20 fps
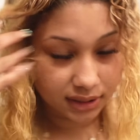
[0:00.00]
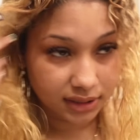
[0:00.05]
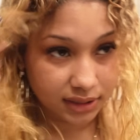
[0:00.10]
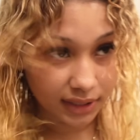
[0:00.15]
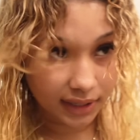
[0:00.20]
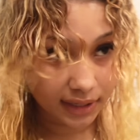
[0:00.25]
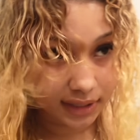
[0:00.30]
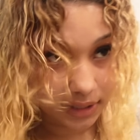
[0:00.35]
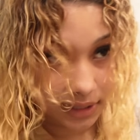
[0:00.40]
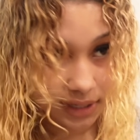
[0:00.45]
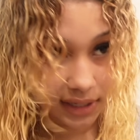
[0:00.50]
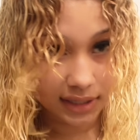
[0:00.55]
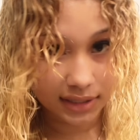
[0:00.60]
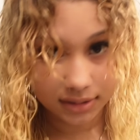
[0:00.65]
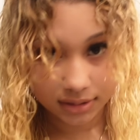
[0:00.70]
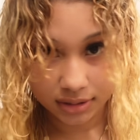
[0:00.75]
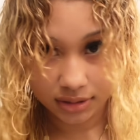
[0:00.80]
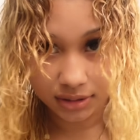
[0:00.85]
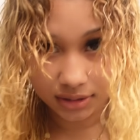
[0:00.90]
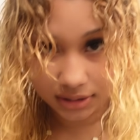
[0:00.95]
like hands
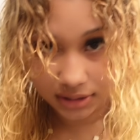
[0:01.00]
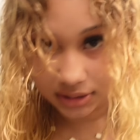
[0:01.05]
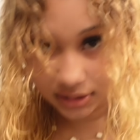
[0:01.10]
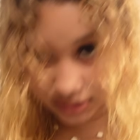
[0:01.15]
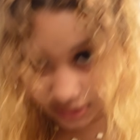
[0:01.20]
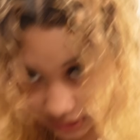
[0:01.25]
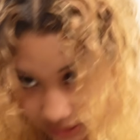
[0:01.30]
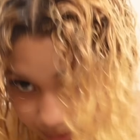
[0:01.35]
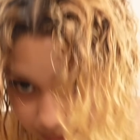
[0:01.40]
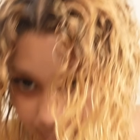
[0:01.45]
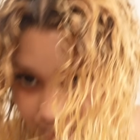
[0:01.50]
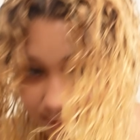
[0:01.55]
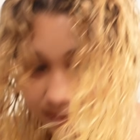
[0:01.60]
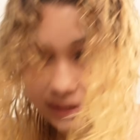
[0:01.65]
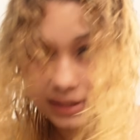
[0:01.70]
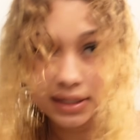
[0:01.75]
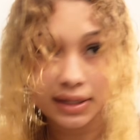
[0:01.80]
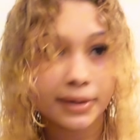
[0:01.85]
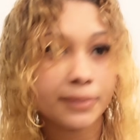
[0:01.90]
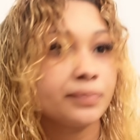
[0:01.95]
on your knees, like
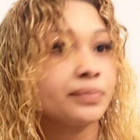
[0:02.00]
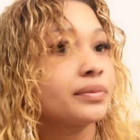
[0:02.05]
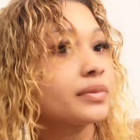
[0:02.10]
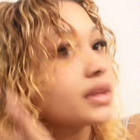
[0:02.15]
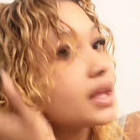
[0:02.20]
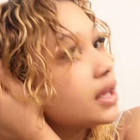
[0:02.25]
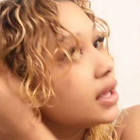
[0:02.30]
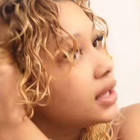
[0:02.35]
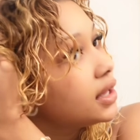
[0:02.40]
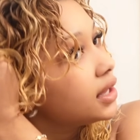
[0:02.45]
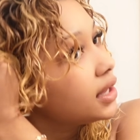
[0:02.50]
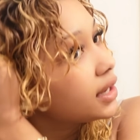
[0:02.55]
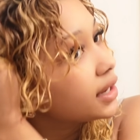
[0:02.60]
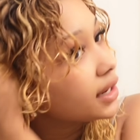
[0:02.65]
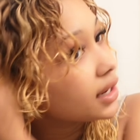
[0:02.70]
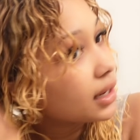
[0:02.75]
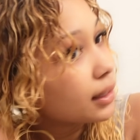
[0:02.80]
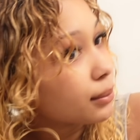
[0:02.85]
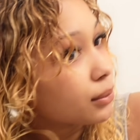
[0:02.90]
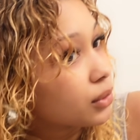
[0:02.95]
upside down.
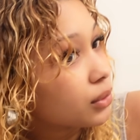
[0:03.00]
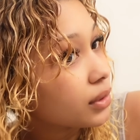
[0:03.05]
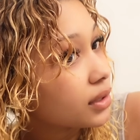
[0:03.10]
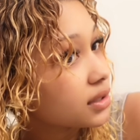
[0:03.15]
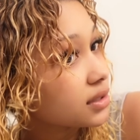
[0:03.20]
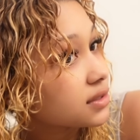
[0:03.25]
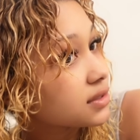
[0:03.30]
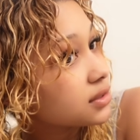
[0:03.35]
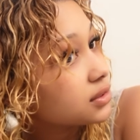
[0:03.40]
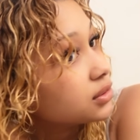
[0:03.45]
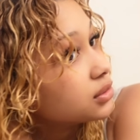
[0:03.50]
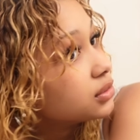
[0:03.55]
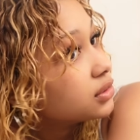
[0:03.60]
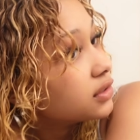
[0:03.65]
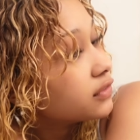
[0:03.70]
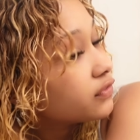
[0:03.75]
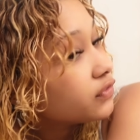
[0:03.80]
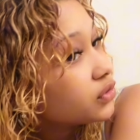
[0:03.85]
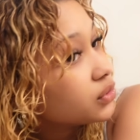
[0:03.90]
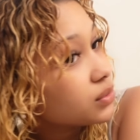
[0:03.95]
And I'm going to
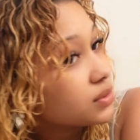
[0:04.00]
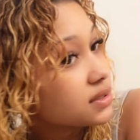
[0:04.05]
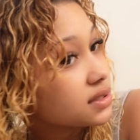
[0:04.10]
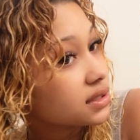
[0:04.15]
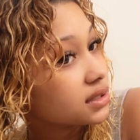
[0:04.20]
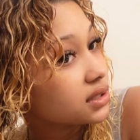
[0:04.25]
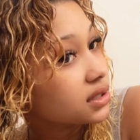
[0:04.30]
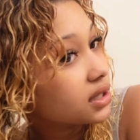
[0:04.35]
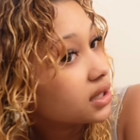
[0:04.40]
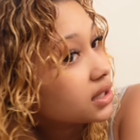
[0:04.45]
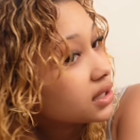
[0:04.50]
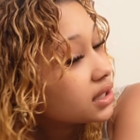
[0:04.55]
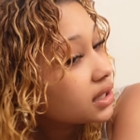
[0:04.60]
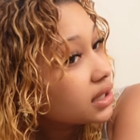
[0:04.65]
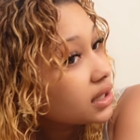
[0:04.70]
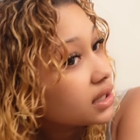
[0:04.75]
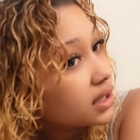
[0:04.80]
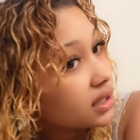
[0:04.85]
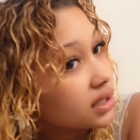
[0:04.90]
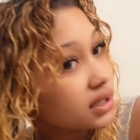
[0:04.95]
diffuse it
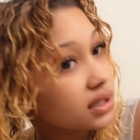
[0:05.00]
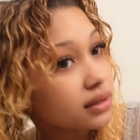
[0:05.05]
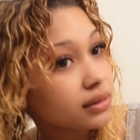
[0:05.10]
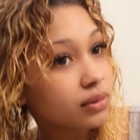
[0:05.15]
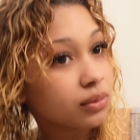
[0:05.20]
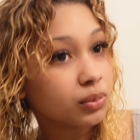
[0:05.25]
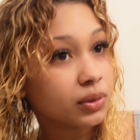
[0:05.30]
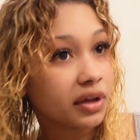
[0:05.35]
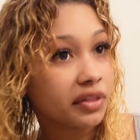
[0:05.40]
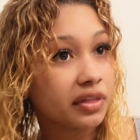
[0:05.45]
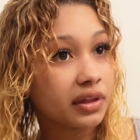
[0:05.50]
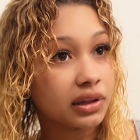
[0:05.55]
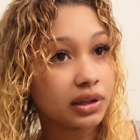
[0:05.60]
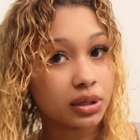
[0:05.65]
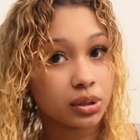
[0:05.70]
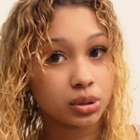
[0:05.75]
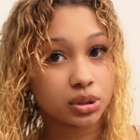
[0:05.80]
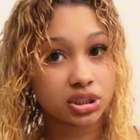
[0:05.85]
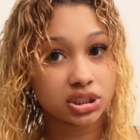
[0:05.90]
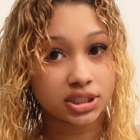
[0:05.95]
again with a
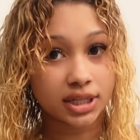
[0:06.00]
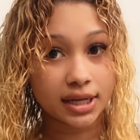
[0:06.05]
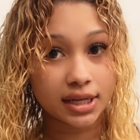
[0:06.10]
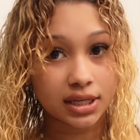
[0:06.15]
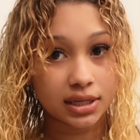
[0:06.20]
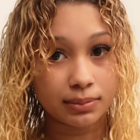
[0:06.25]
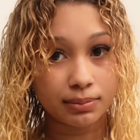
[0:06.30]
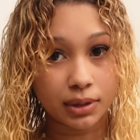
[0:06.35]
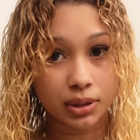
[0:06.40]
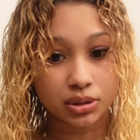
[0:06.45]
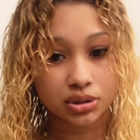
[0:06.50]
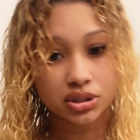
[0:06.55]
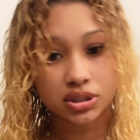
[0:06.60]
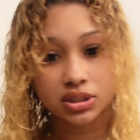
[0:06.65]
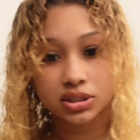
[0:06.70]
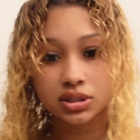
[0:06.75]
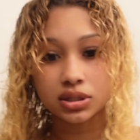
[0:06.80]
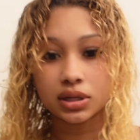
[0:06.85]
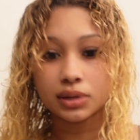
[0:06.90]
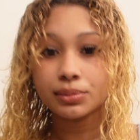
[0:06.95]
little shaky motion.
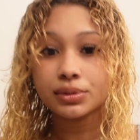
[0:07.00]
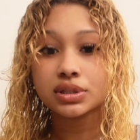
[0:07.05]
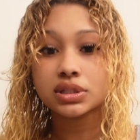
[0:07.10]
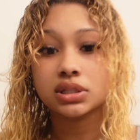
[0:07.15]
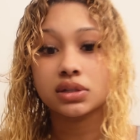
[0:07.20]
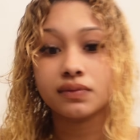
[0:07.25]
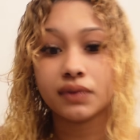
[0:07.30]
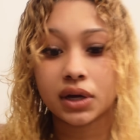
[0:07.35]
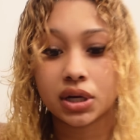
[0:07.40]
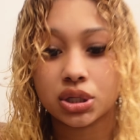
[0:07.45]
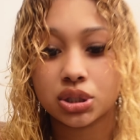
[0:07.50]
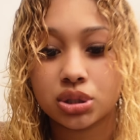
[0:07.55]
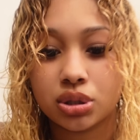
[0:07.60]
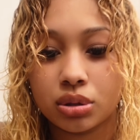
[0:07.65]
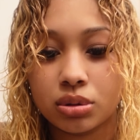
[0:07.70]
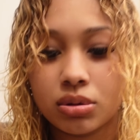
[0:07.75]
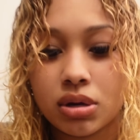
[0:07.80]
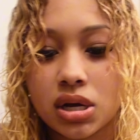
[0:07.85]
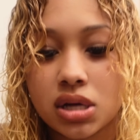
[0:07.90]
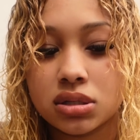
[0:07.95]
So let me see if I can show
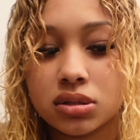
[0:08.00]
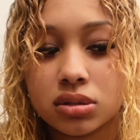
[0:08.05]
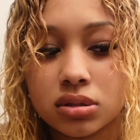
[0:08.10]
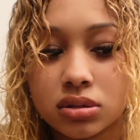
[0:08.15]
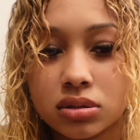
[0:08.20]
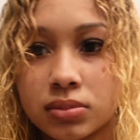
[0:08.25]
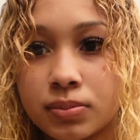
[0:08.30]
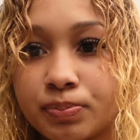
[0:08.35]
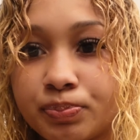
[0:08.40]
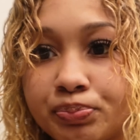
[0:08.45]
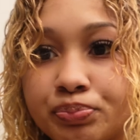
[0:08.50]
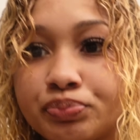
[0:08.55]
you guys.